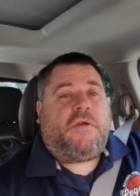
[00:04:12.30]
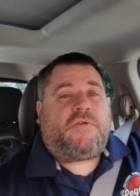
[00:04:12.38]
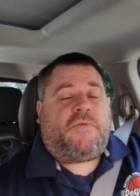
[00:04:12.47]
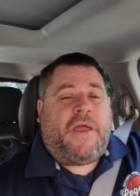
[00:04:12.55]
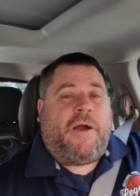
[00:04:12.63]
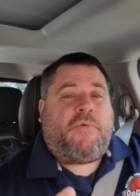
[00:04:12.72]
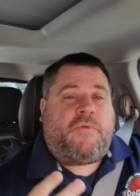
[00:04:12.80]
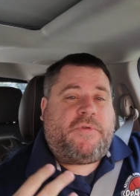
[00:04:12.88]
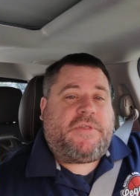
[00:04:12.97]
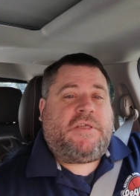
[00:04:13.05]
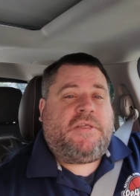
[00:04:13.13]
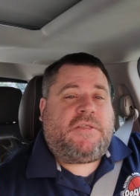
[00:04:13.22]
so that one
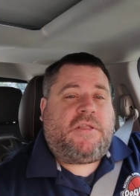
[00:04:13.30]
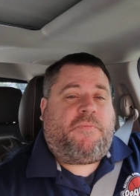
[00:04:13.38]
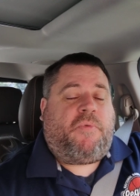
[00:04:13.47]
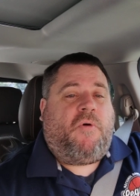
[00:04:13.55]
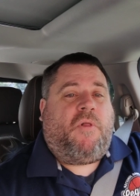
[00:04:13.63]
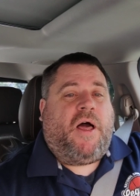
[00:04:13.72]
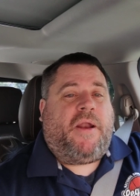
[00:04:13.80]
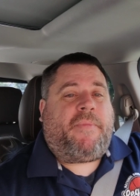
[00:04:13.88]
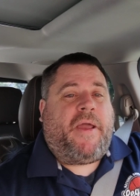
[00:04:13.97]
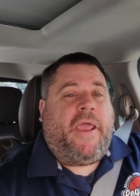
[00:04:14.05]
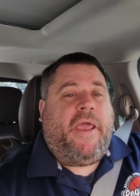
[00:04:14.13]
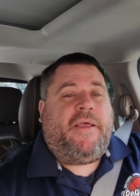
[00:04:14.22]
was easy to pull out of
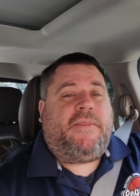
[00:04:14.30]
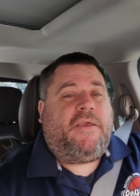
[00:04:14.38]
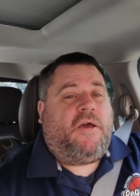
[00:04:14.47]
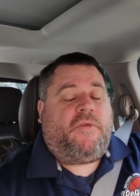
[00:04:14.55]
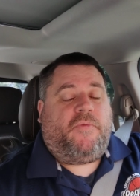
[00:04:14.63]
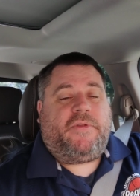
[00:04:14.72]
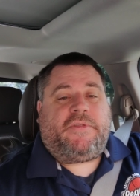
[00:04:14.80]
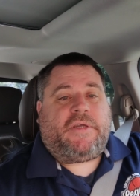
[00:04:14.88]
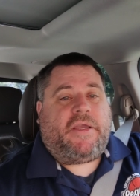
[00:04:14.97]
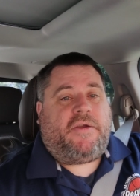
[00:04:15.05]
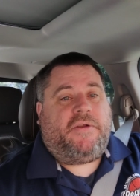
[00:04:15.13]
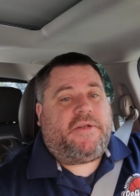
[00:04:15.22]
my head. The other ones
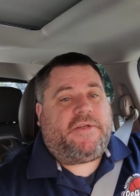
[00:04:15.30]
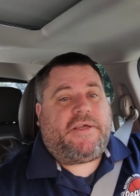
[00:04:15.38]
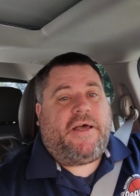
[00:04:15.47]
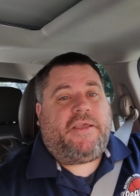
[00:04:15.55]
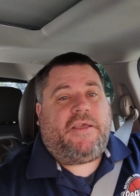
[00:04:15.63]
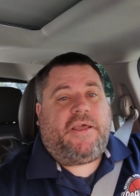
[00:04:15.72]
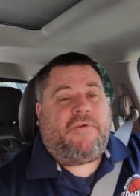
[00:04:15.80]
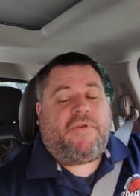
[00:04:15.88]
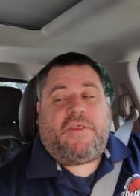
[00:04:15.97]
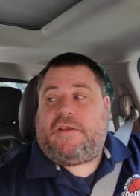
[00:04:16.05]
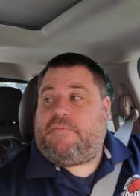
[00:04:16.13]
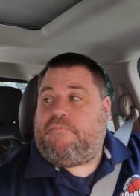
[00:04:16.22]
I couldn't tell you.
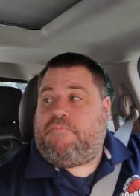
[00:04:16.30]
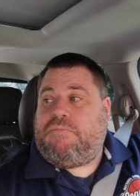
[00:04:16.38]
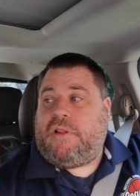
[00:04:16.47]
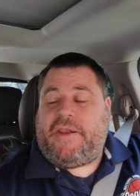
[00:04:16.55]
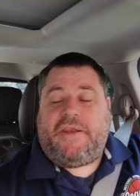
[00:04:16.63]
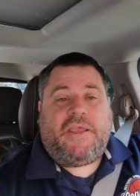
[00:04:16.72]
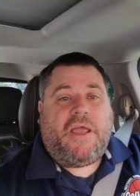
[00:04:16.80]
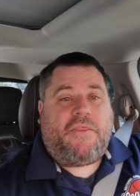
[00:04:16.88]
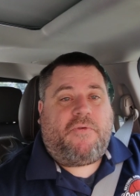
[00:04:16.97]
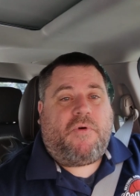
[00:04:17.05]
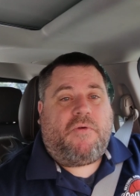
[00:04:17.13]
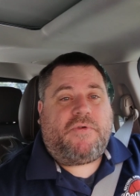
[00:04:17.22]
Everything bled
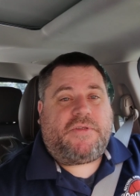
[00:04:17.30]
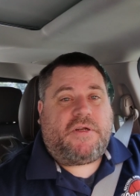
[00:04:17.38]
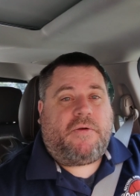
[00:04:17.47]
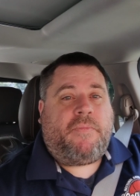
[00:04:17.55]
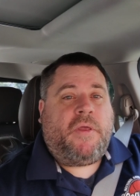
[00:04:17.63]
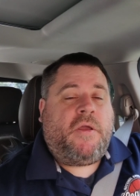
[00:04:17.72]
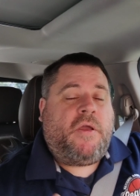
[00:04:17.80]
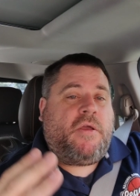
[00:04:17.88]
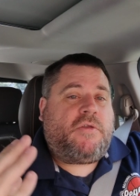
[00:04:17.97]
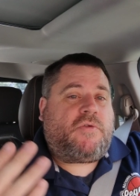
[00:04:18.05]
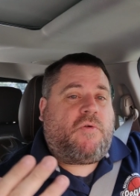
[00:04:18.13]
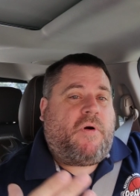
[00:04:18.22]
together what was in them.
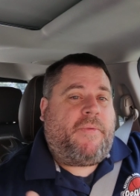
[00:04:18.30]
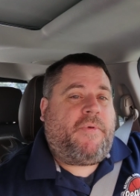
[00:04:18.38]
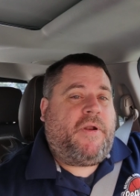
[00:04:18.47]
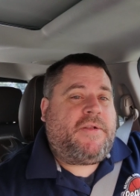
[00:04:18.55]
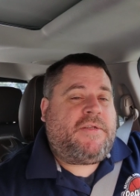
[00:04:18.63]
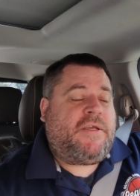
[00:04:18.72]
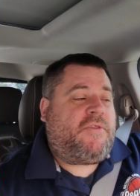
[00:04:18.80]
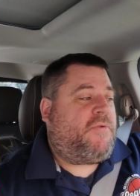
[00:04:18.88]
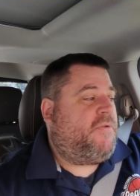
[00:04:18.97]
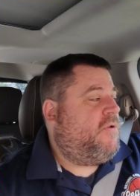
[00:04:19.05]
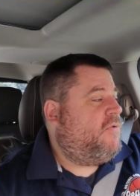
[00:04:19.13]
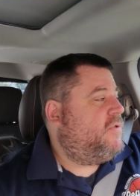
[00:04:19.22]
So I'm going to dig
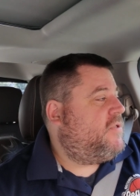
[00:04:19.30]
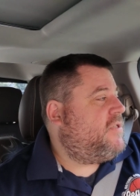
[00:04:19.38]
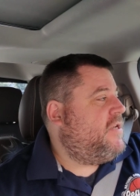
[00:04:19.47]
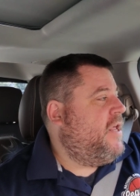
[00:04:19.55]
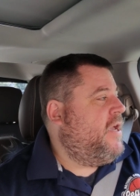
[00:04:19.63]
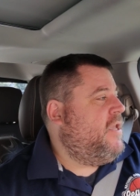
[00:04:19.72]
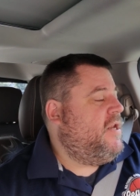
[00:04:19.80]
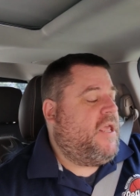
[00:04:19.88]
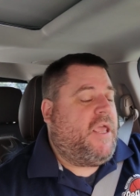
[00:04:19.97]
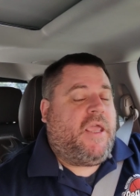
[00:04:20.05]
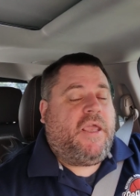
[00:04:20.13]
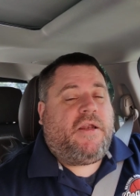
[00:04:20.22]
through those tonight
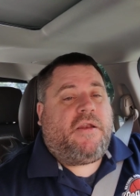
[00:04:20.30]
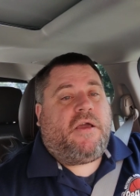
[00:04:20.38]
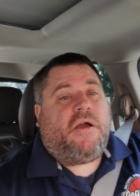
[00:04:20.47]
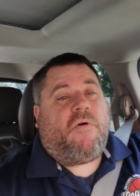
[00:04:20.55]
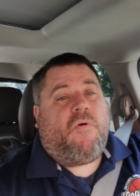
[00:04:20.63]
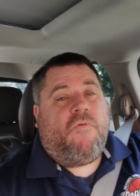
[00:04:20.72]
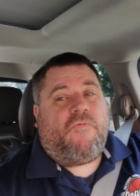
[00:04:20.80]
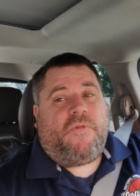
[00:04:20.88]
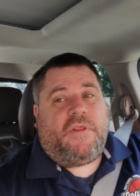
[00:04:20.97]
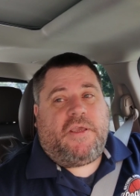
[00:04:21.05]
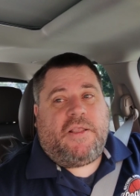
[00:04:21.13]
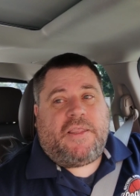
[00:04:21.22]
and uh,
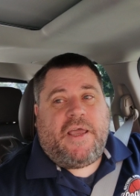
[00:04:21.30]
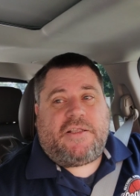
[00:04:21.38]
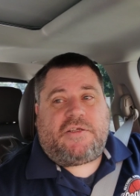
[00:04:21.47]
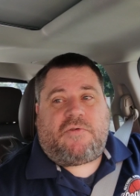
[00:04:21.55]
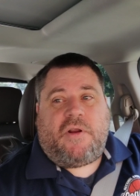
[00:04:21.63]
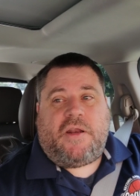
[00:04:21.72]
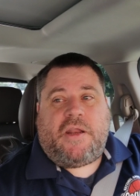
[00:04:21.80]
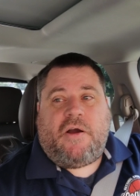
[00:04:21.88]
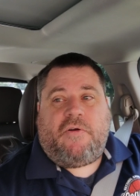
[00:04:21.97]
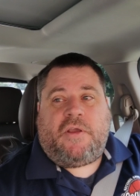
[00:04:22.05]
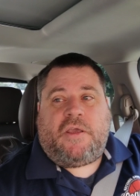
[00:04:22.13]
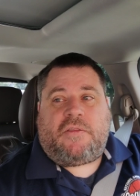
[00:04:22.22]
hopefully get that straightened
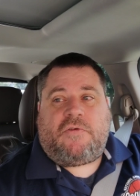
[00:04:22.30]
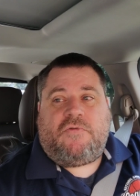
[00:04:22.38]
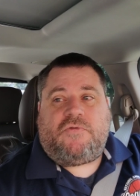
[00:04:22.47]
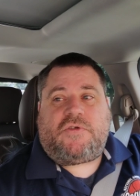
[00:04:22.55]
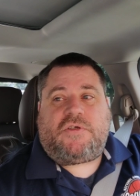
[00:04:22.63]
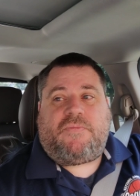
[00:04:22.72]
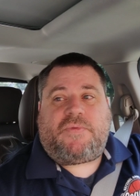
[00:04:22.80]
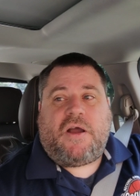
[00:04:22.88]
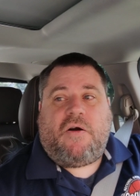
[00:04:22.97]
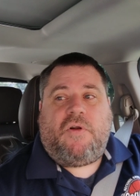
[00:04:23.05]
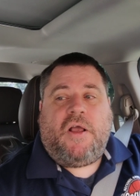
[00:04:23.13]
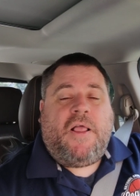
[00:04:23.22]
out and get those shipped
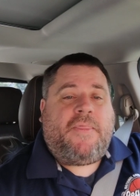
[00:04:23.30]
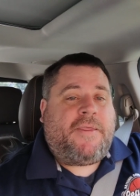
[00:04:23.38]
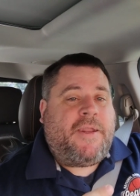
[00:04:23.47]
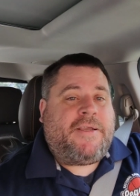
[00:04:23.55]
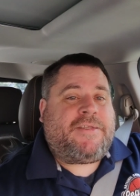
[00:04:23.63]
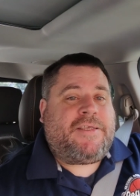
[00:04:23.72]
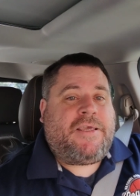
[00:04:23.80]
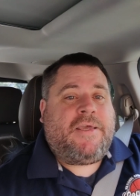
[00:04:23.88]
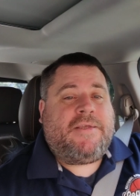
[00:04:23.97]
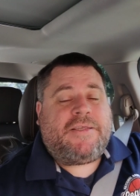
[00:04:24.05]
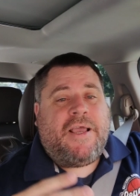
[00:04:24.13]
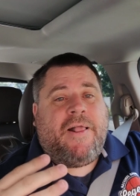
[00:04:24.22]
out. The nice thing
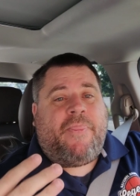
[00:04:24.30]
is,